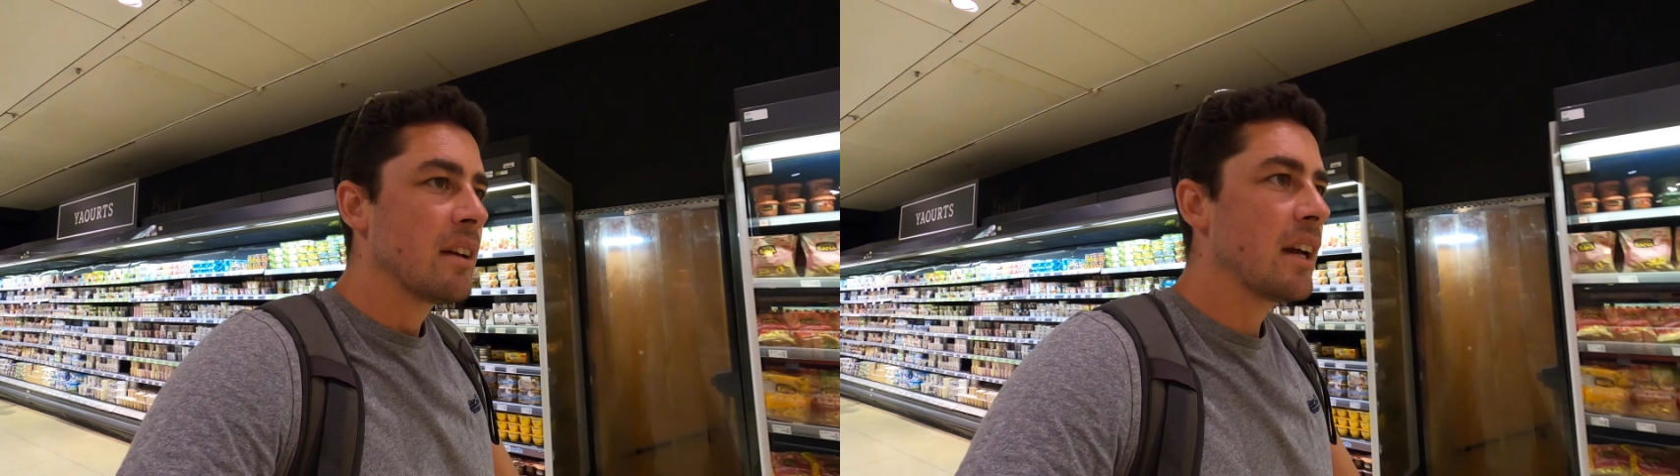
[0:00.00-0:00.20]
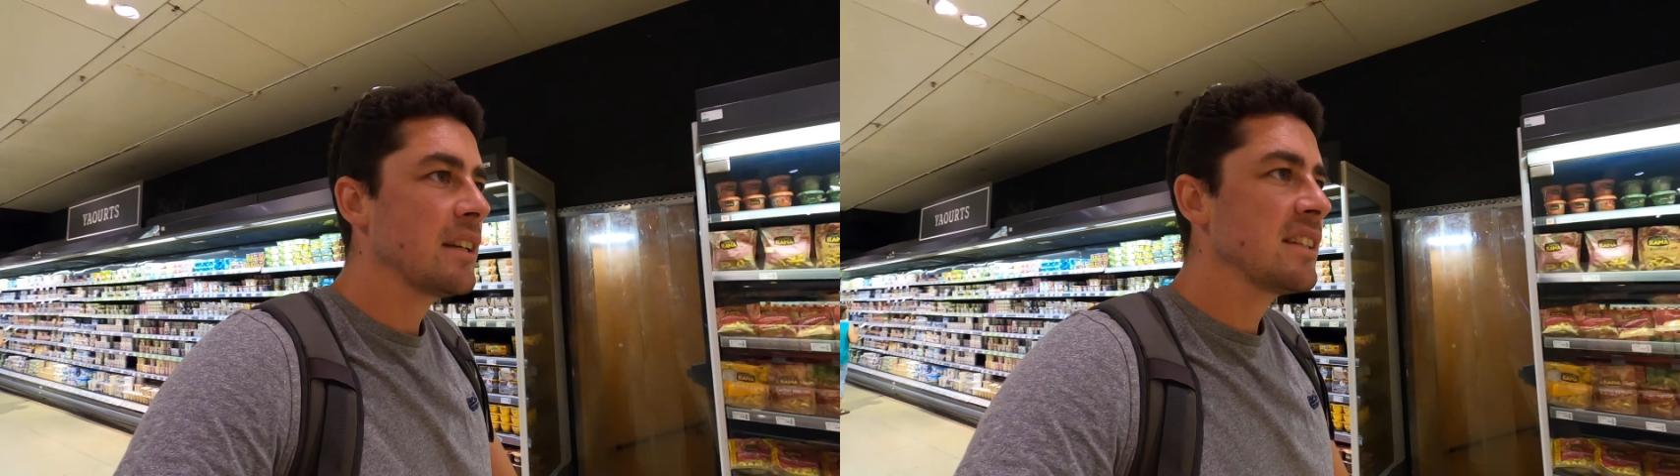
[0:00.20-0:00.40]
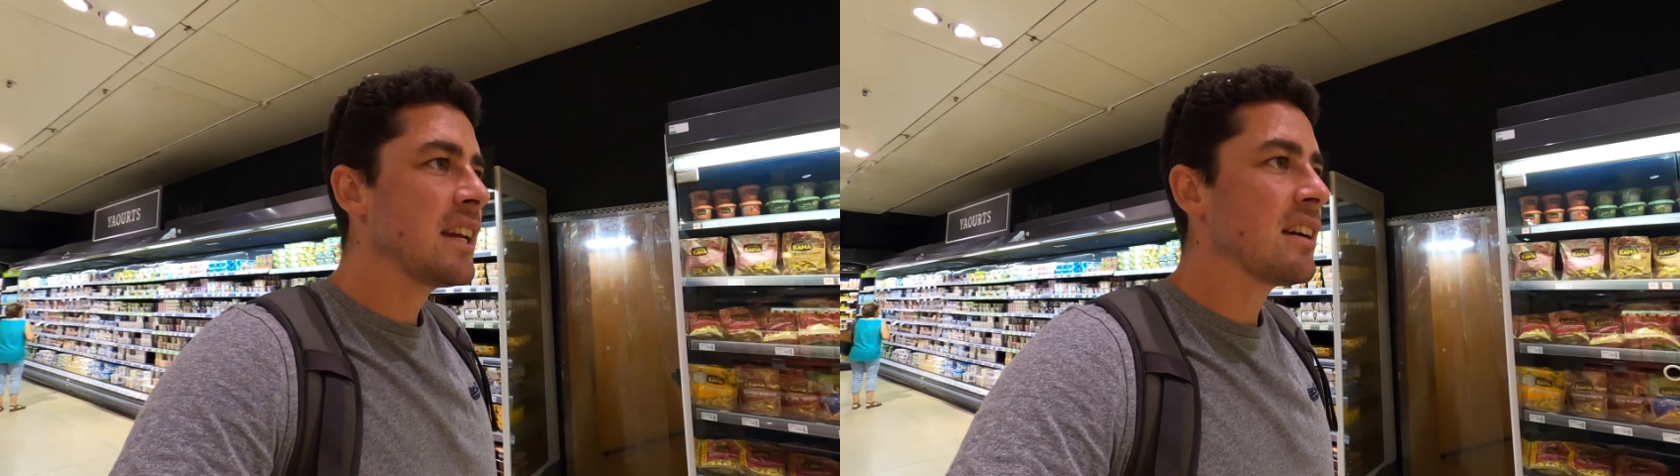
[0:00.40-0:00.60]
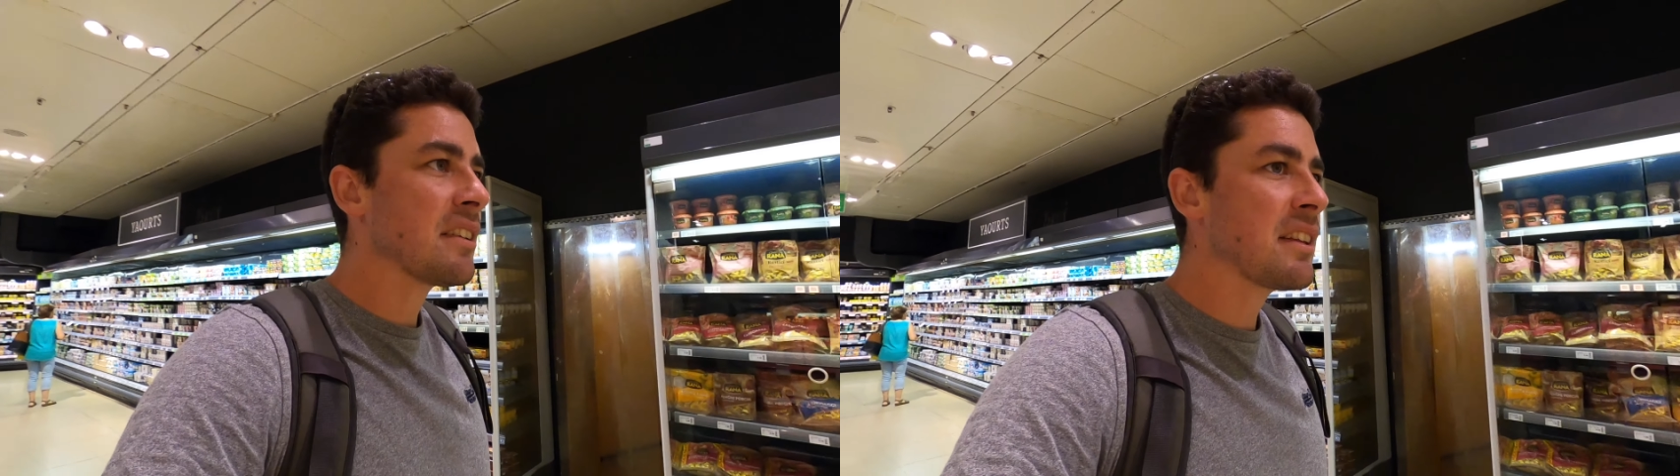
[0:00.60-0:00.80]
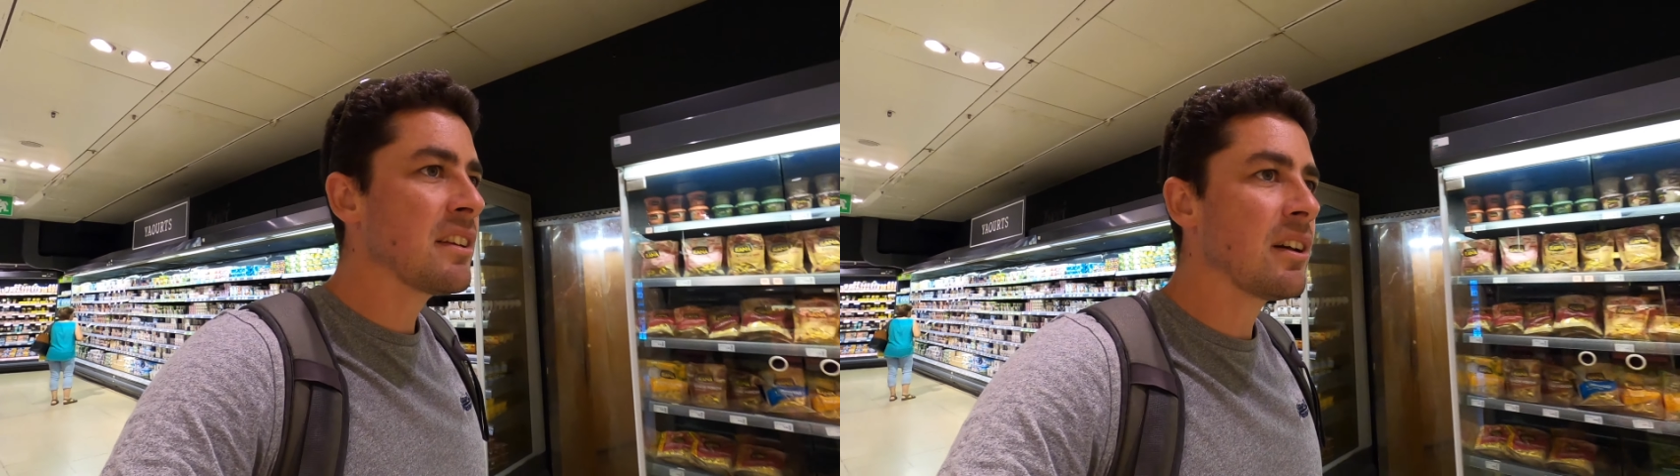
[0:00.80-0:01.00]
And yeah, I
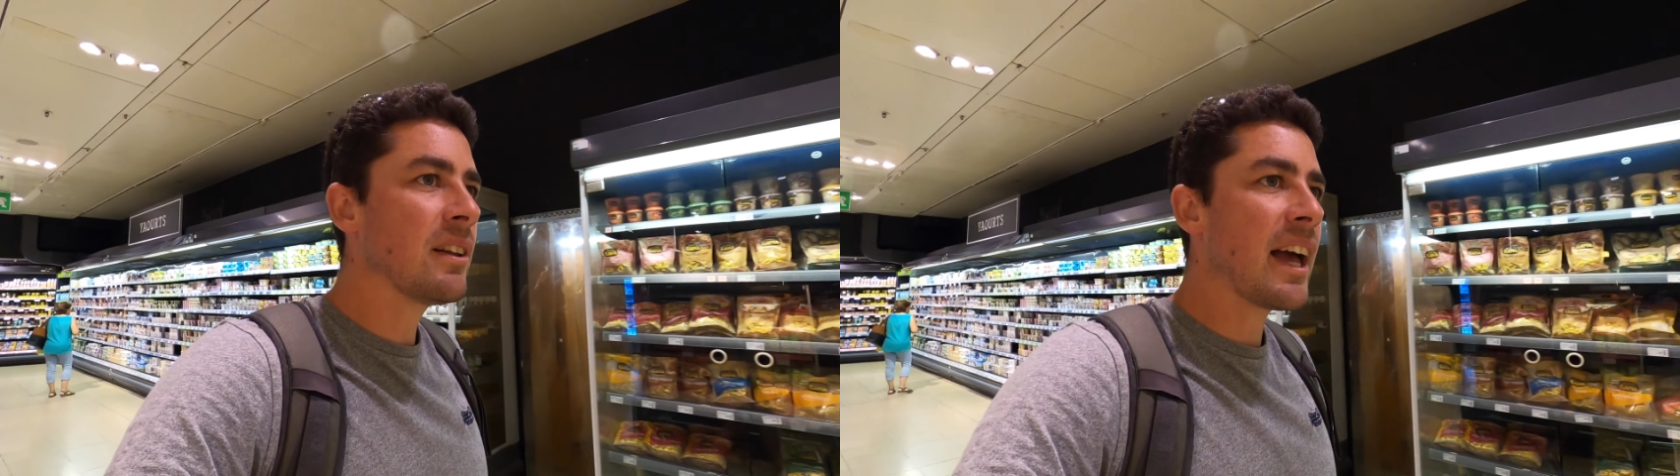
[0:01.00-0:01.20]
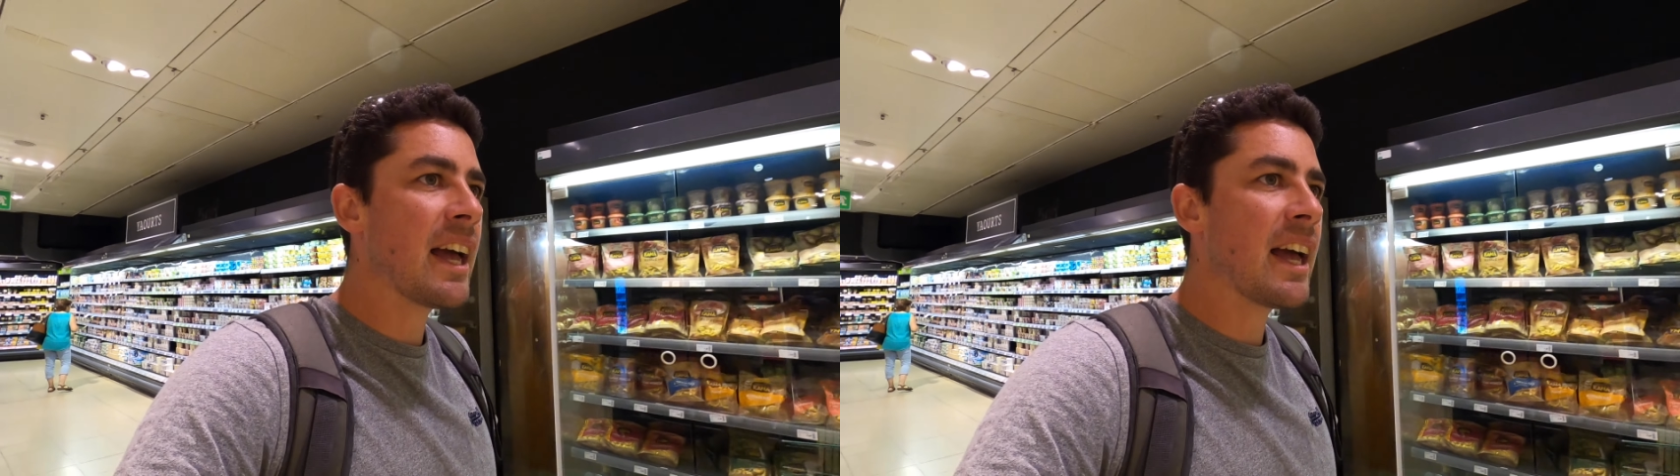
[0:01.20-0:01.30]
think I'll